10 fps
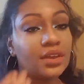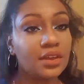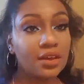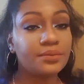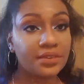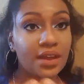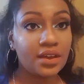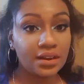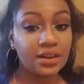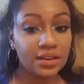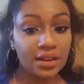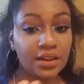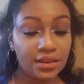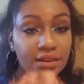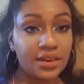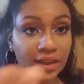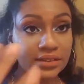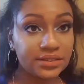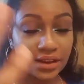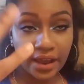It comes out in a
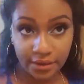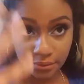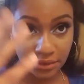nice light